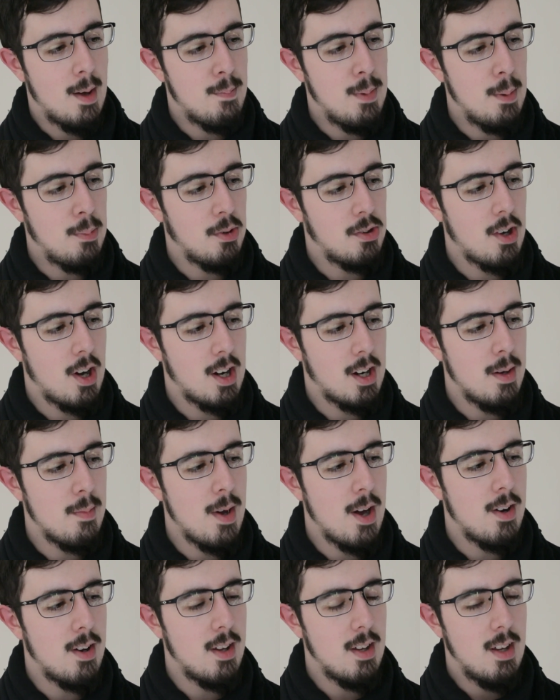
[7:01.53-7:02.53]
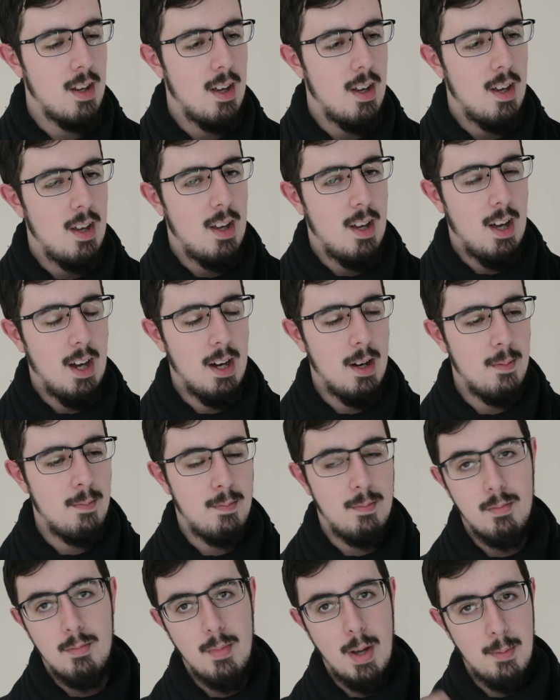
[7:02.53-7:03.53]
people talking about it.
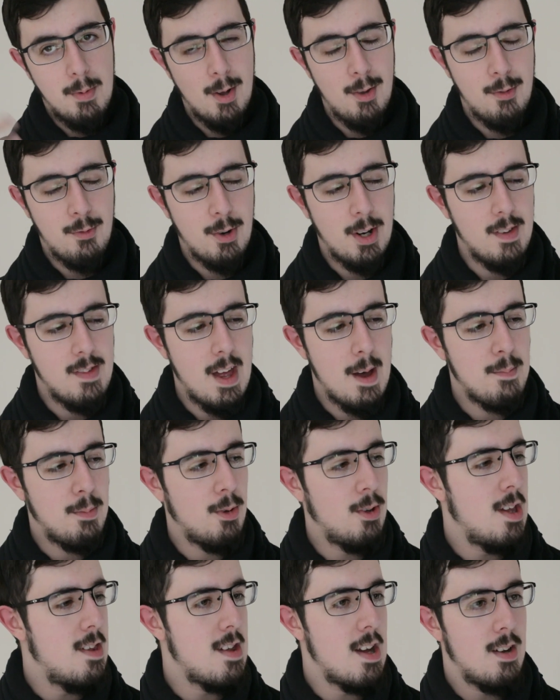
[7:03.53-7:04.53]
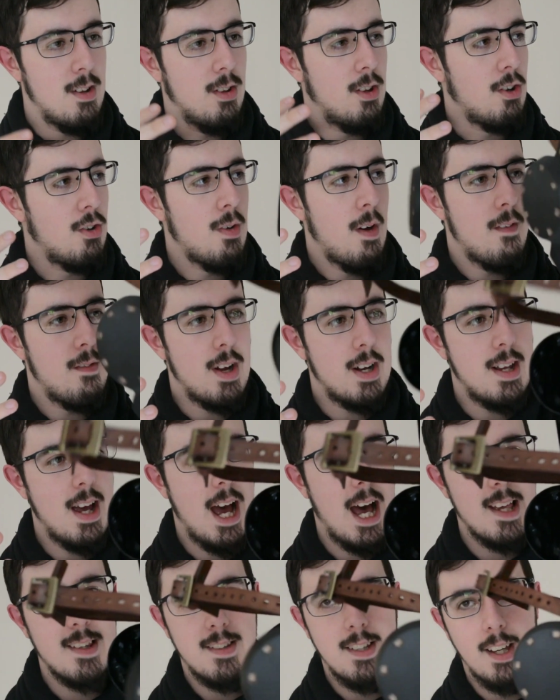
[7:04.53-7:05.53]
My brother, for example, he said it looked
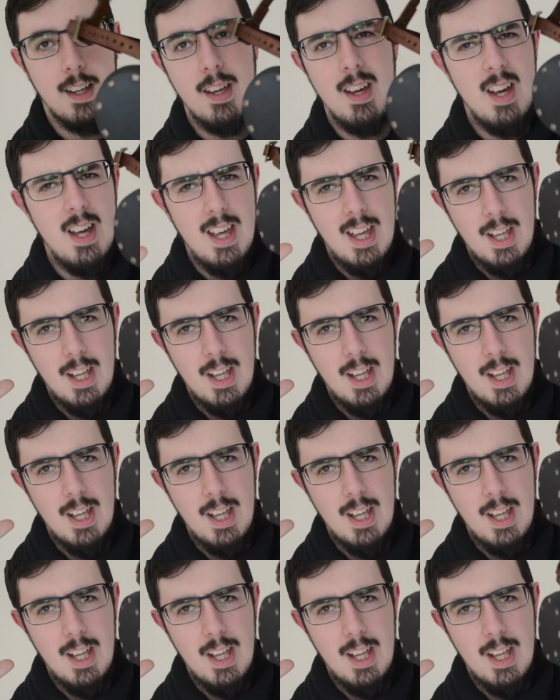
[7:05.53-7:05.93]
fantastic.